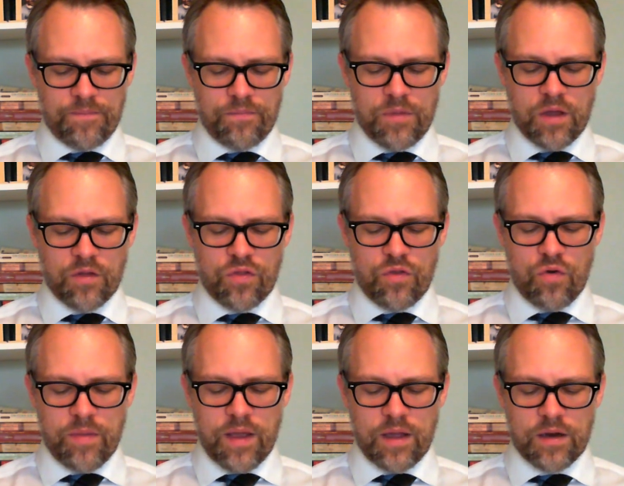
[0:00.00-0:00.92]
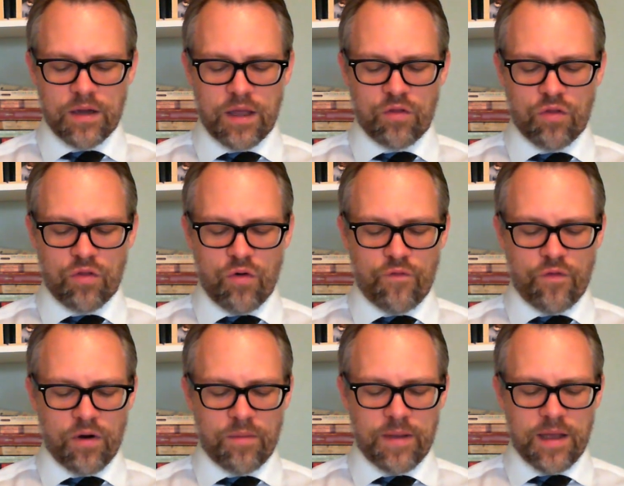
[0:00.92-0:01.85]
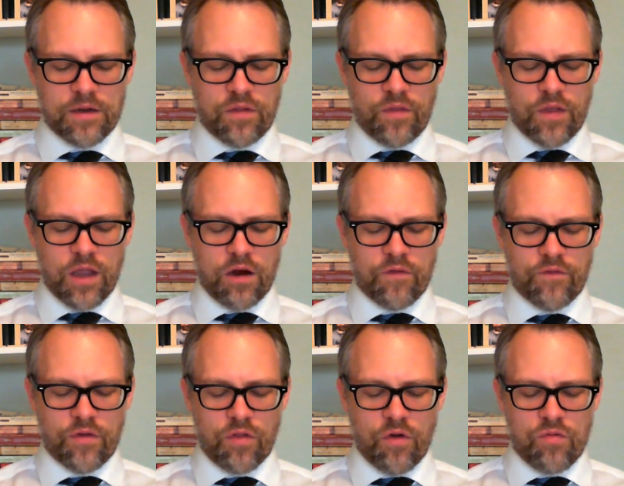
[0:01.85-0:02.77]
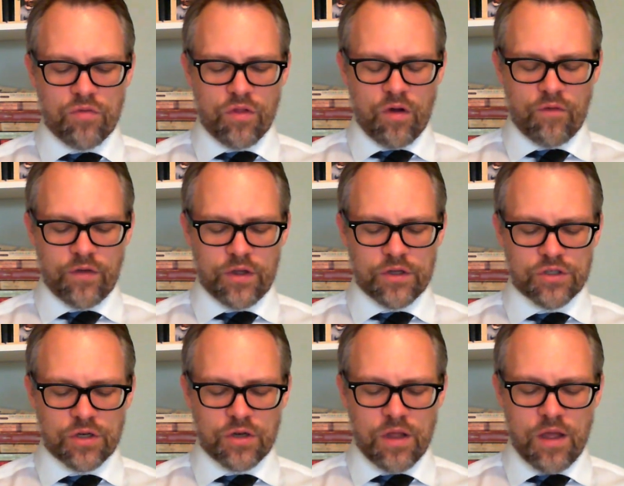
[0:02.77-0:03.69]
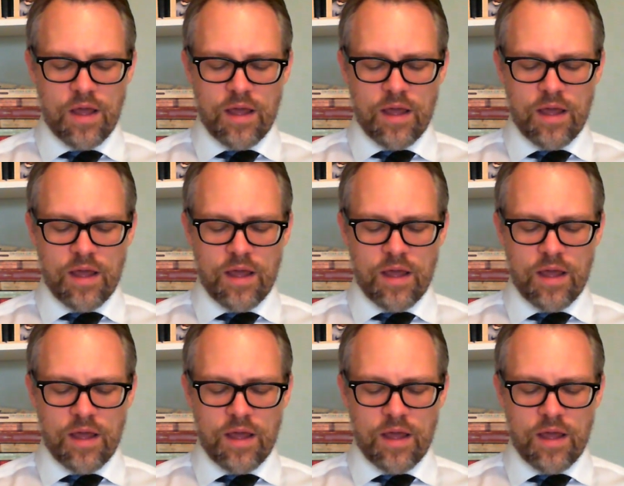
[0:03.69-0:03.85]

because no man can so far abandon the care of his own salvation